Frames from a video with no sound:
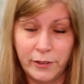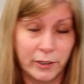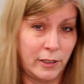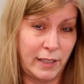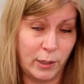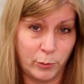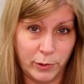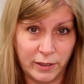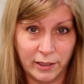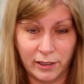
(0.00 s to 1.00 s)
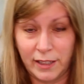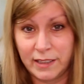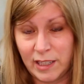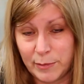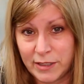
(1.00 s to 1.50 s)
They're going to like wood. They're going to like
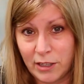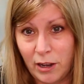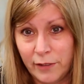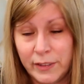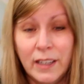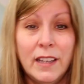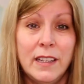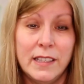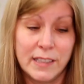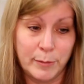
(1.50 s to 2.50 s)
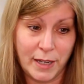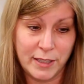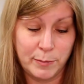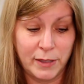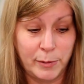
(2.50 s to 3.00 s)
something soft.
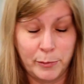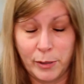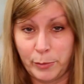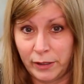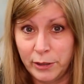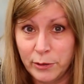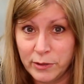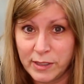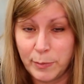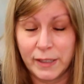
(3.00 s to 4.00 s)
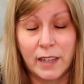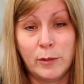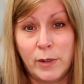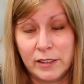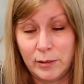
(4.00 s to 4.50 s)
Sometimes people put balloons, but I
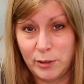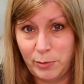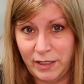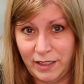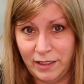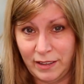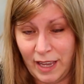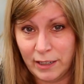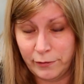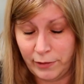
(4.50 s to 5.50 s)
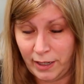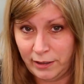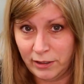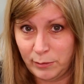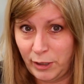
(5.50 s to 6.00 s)
don't want them to be that afraid.
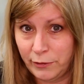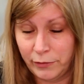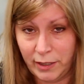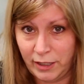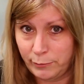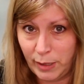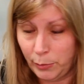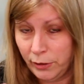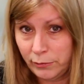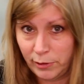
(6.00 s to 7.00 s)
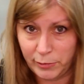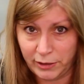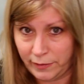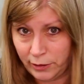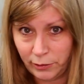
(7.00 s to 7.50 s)
They're going to be afraid of my bird room to
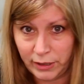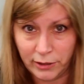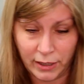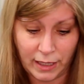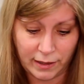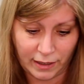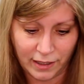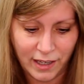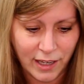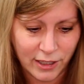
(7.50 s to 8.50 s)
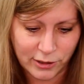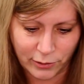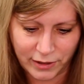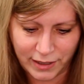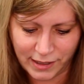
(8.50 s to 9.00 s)
even go near anything.
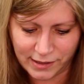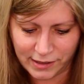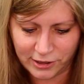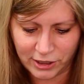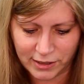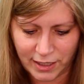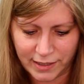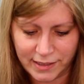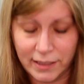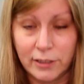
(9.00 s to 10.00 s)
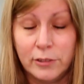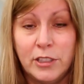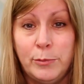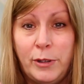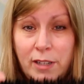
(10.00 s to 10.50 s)
So this is just ideal
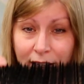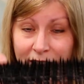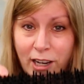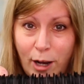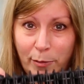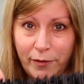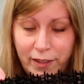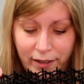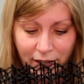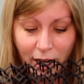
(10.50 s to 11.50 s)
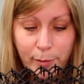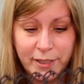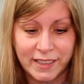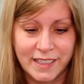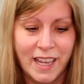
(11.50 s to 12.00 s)
to put on top of the
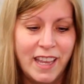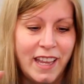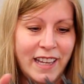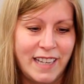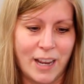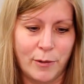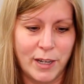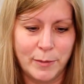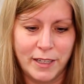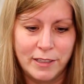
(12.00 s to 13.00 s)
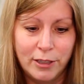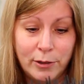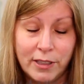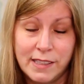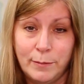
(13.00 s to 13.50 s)
objects. Now what I'm going to
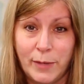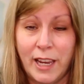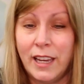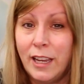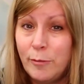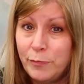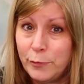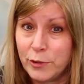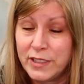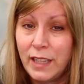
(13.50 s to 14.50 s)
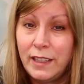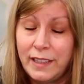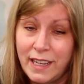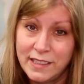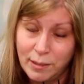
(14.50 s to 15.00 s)
do is, my Rosella
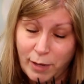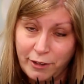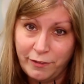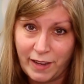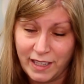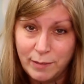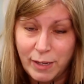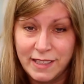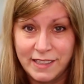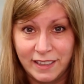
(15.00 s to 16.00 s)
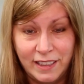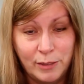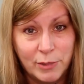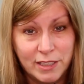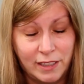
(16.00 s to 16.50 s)
lands on my fan in my
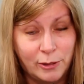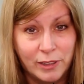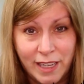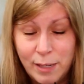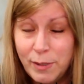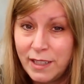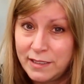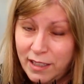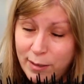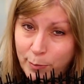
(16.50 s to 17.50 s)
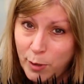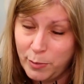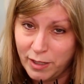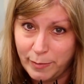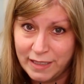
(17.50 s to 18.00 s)
ceiling, which I don't like because he keeps
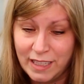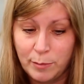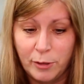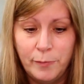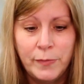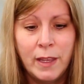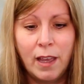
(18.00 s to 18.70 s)
pooping on my table.